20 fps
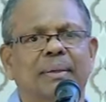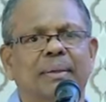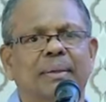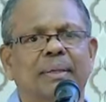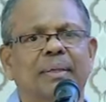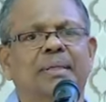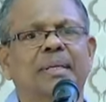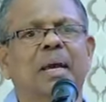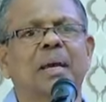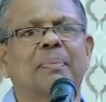
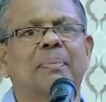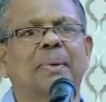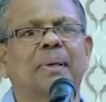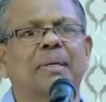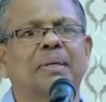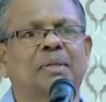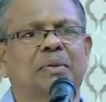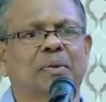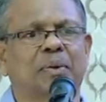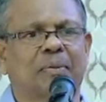
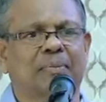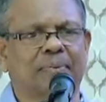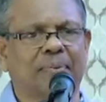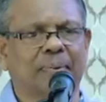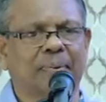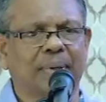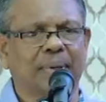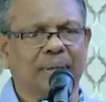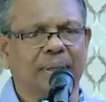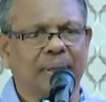disciples of
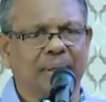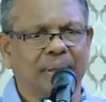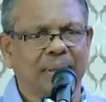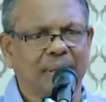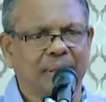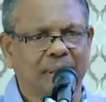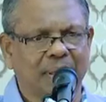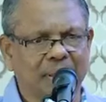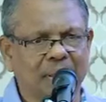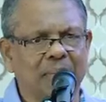
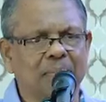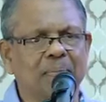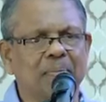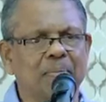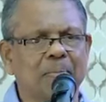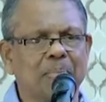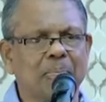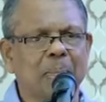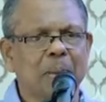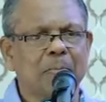him